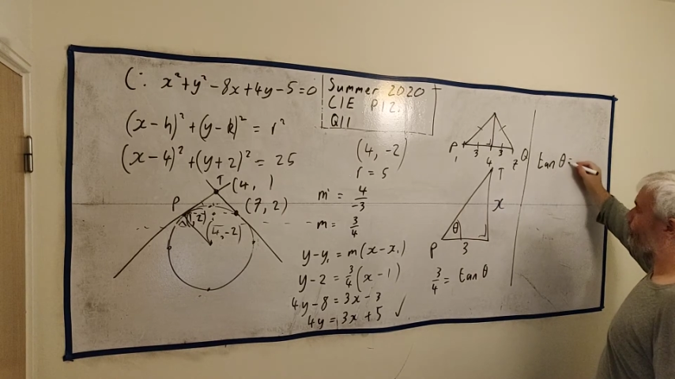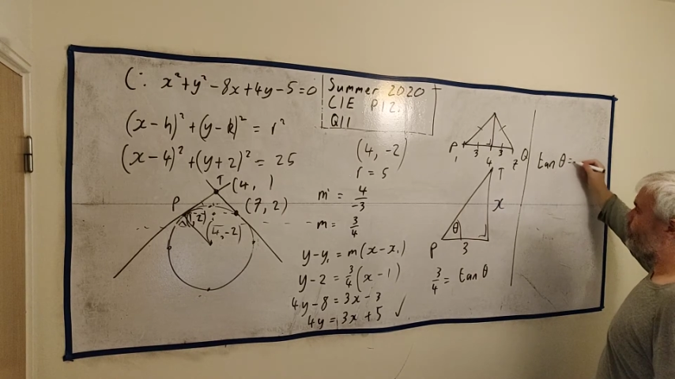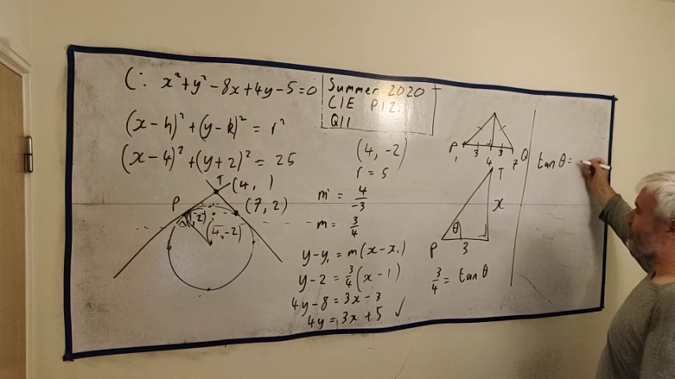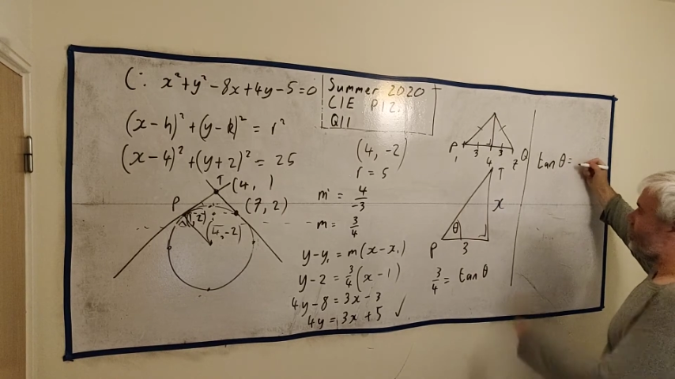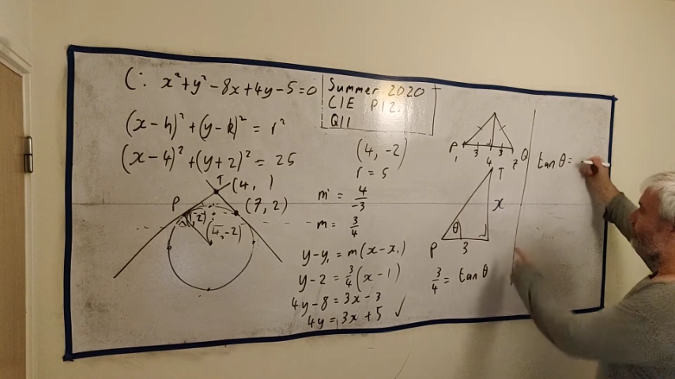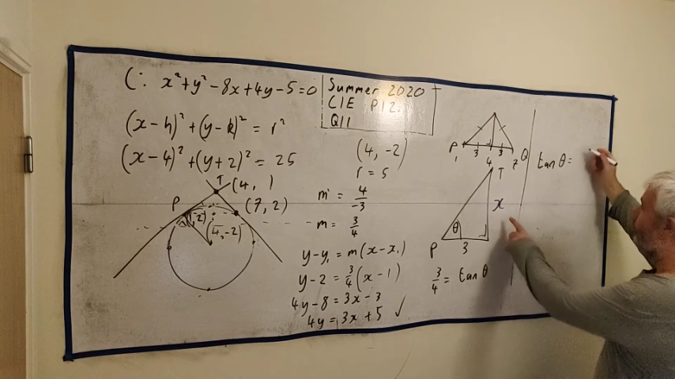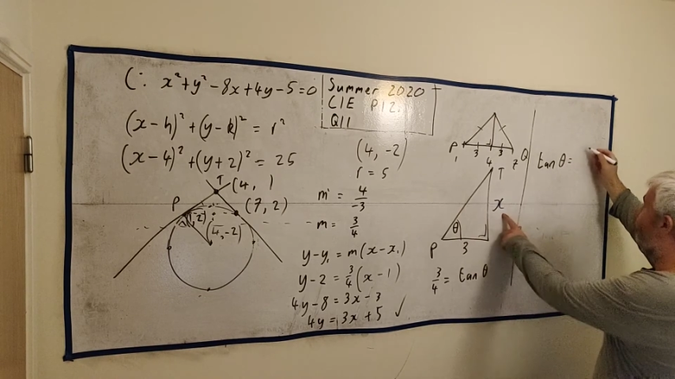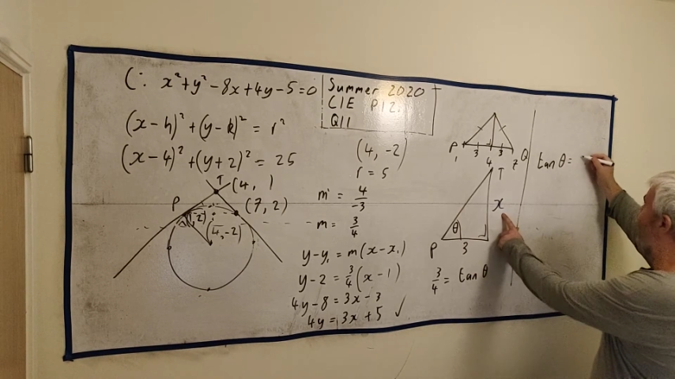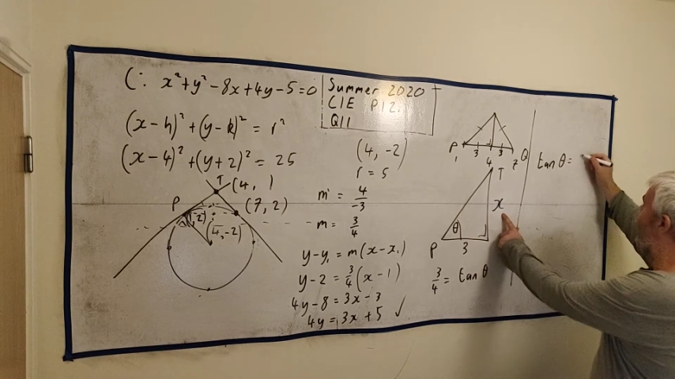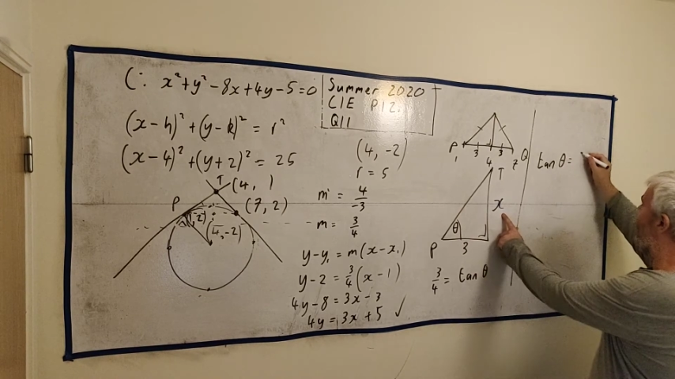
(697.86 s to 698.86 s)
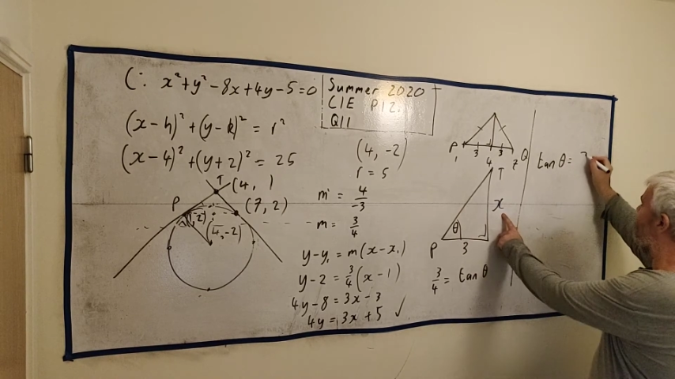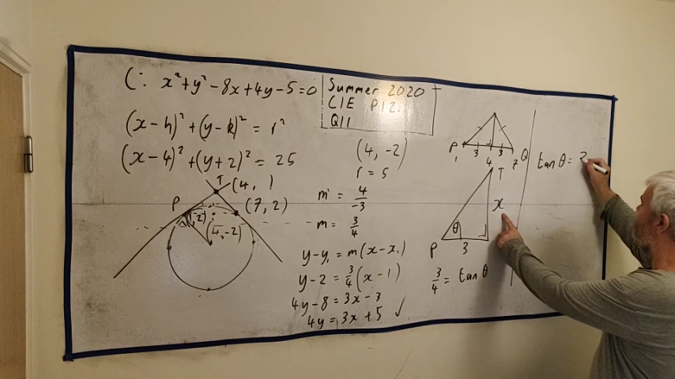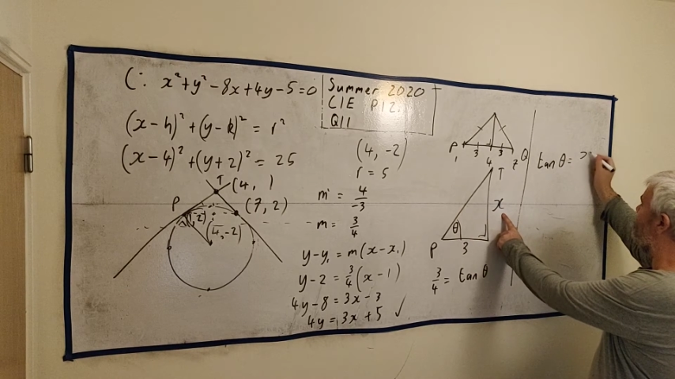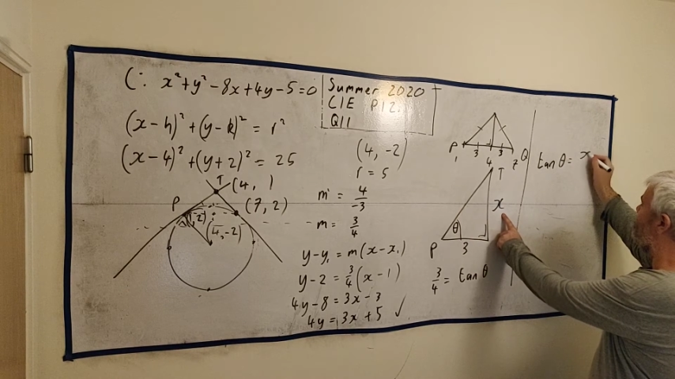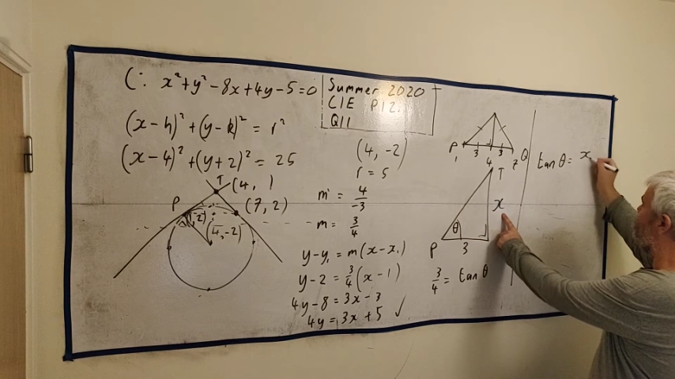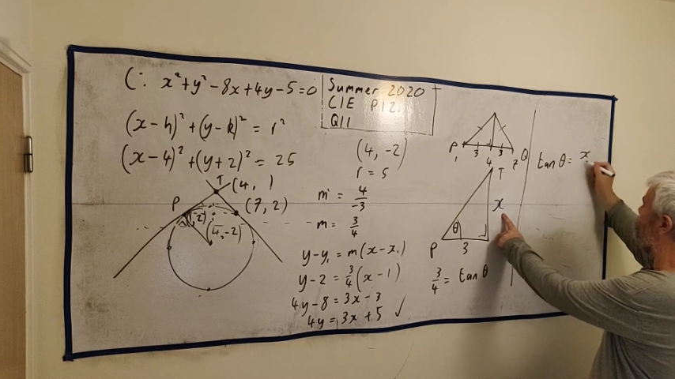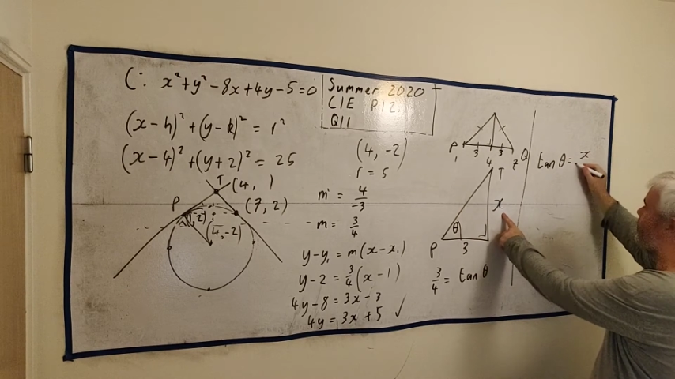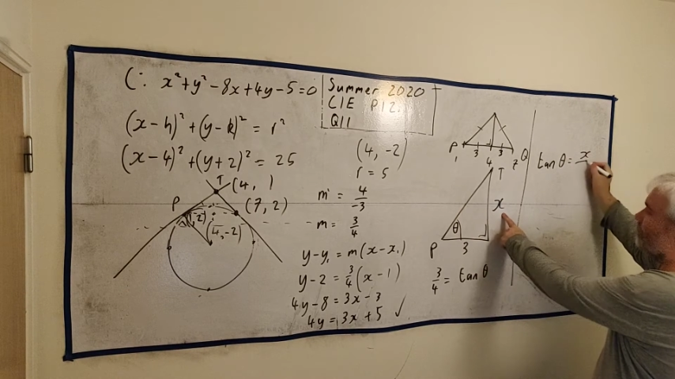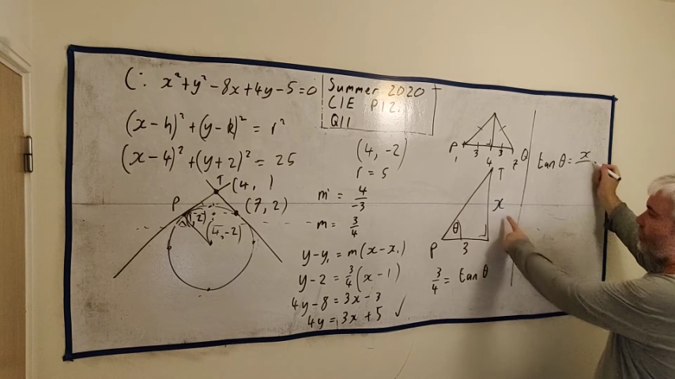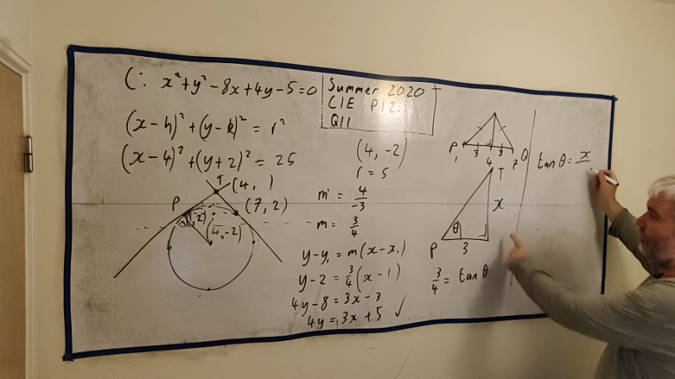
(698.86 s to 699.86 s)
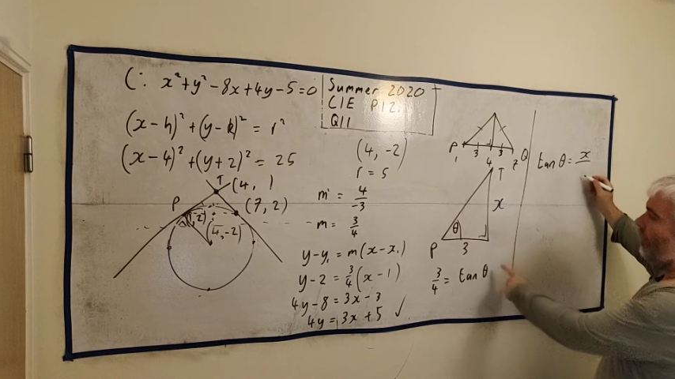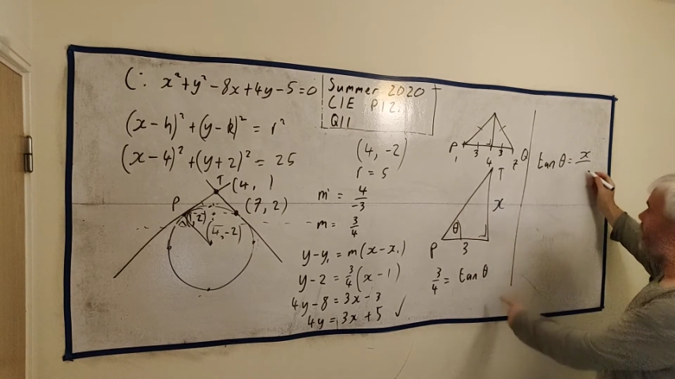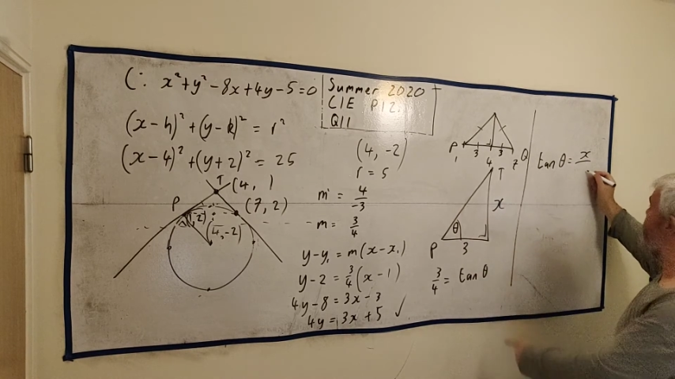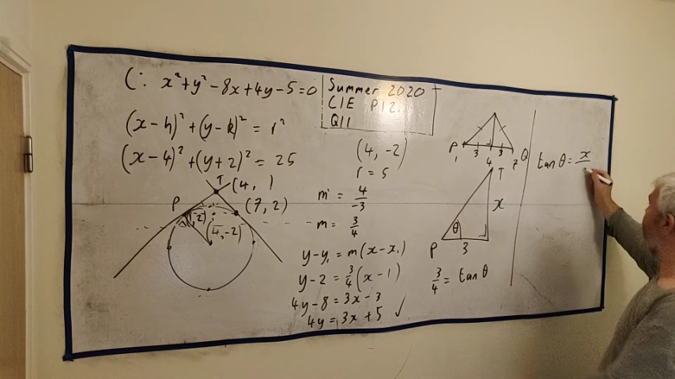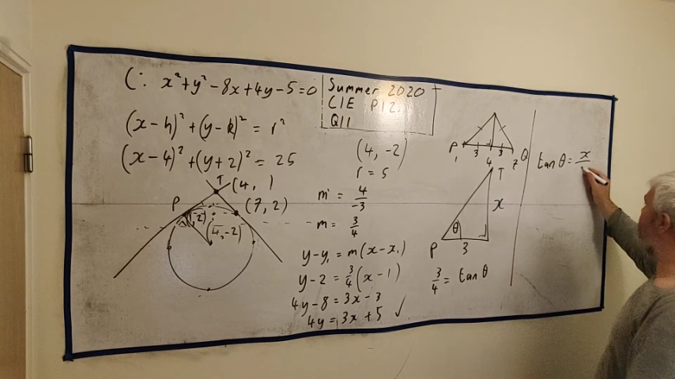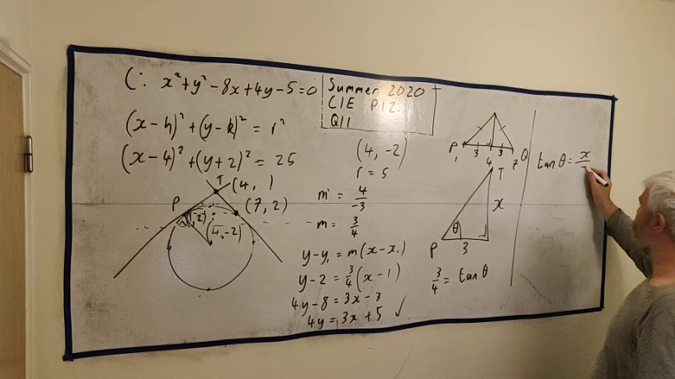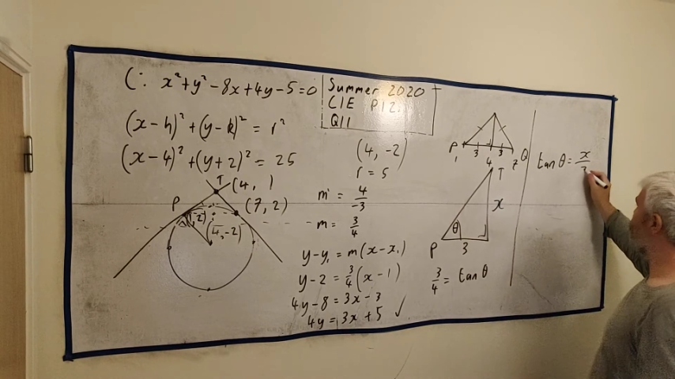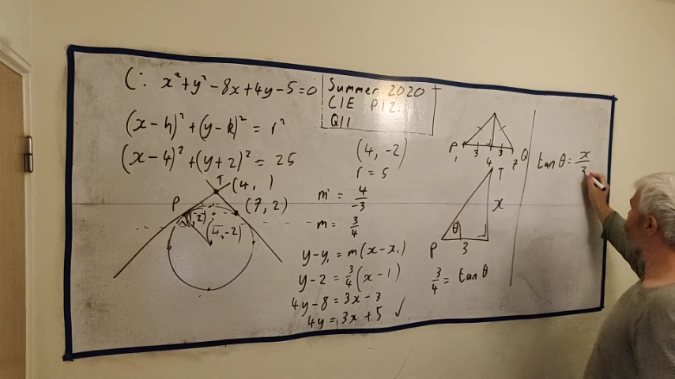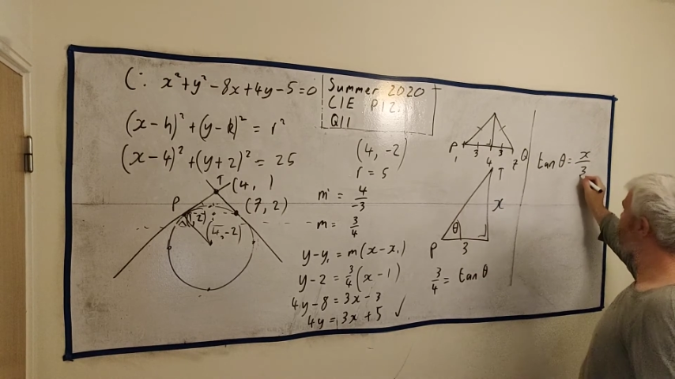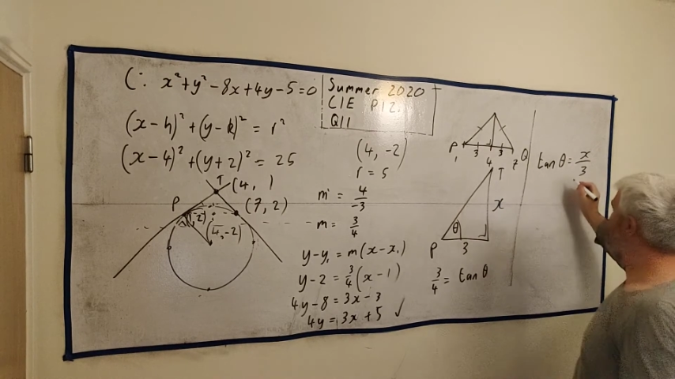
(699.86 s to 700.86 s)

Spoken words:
(no speaker visible)